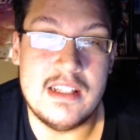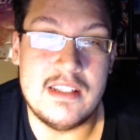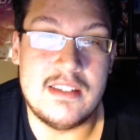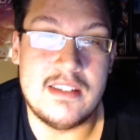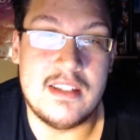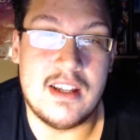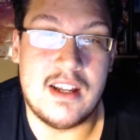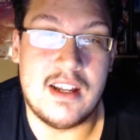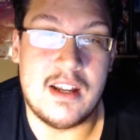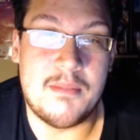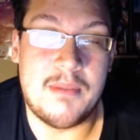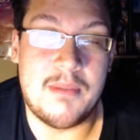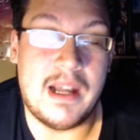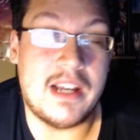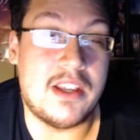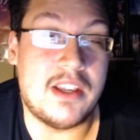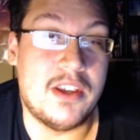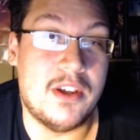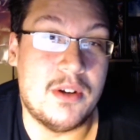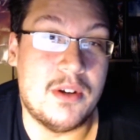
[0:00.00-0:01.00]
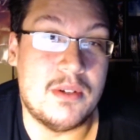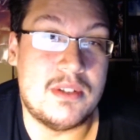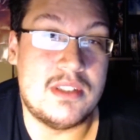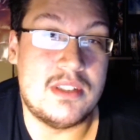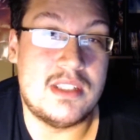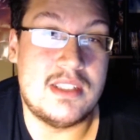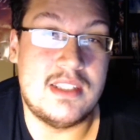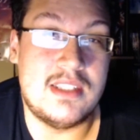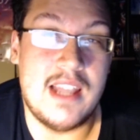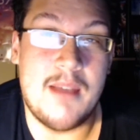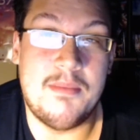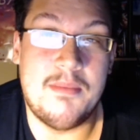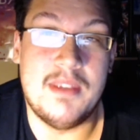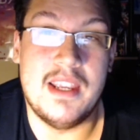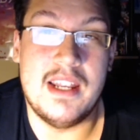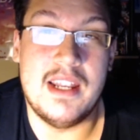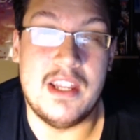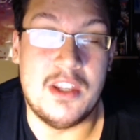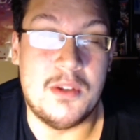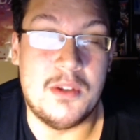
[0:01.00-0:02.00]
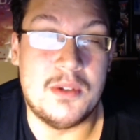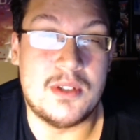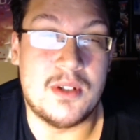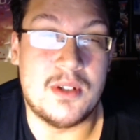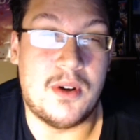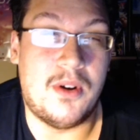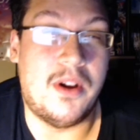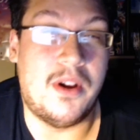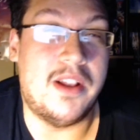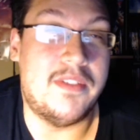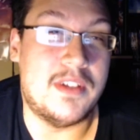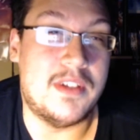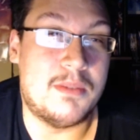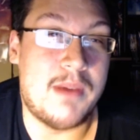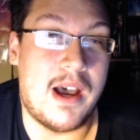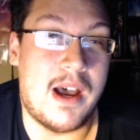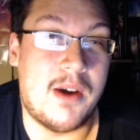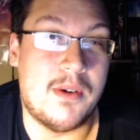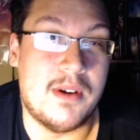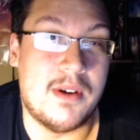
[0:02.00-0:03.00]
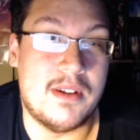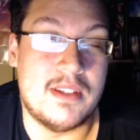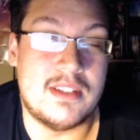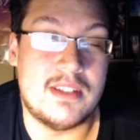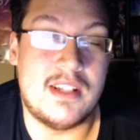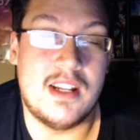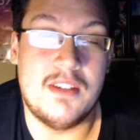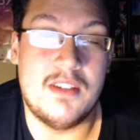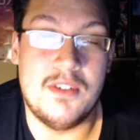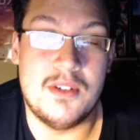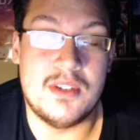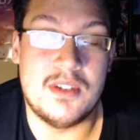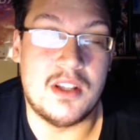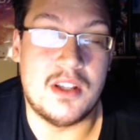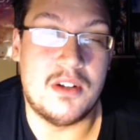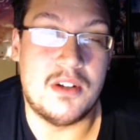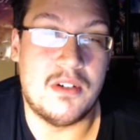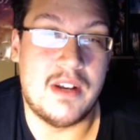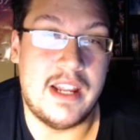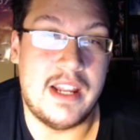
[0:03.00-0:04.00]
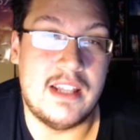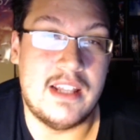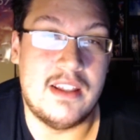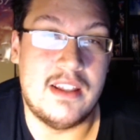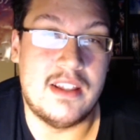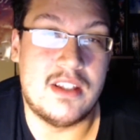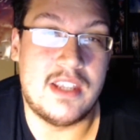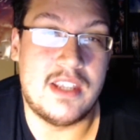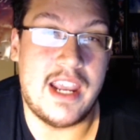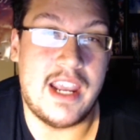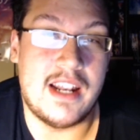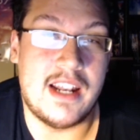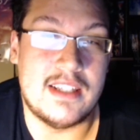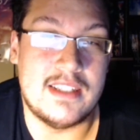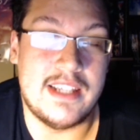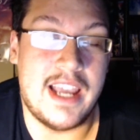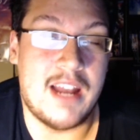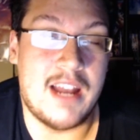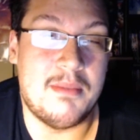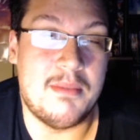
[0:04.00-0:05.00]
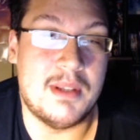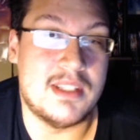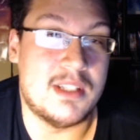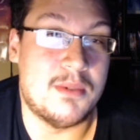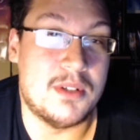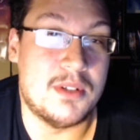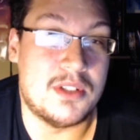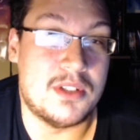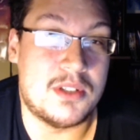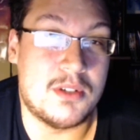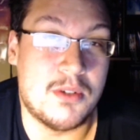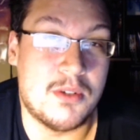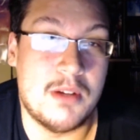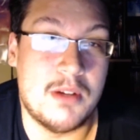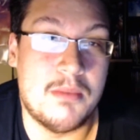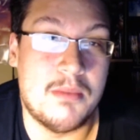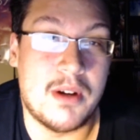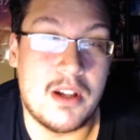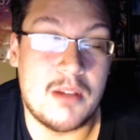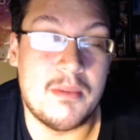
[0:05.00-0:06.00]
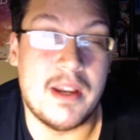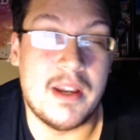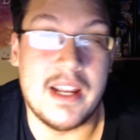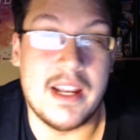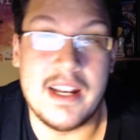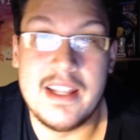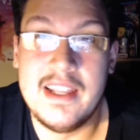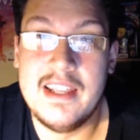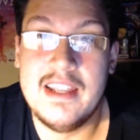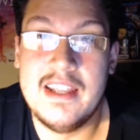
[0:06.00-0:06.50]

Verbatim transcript: uh, Bakugo stepped in, used all of his power instead of using the grenade cannons he had because they were destroyed by All Might.